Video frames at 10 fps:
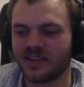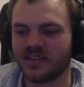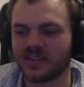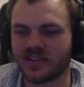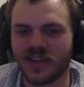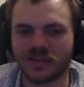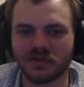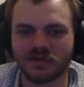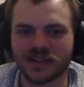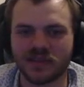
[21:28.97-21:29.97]
So that's
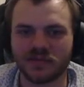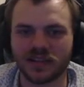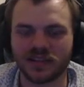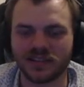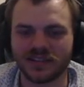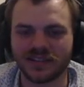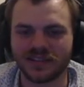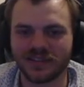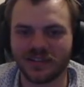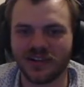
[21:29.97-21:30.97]
what was happening.
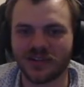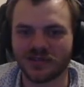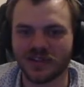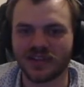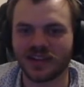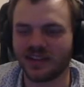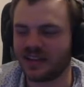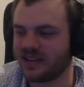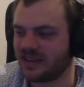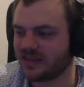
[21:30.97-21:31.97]
There was no
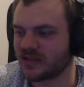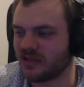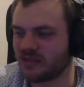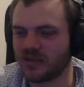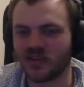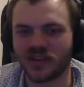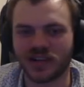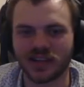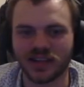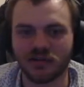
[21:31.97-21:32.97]
thunder. There was no one moving
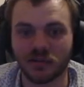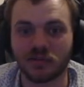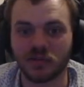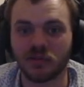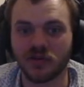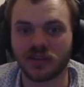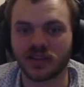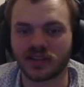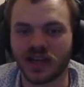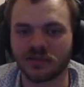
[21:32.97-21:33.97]
anything. Well, moving the
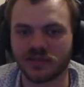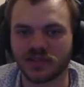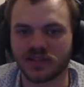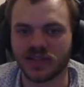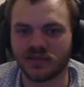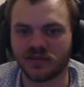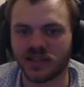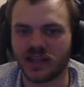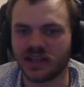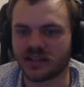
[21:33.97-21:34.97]
tables and stuff
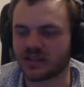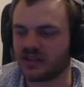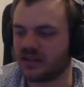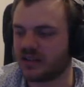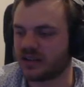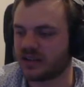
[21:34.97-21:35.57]
and hitting it so hard.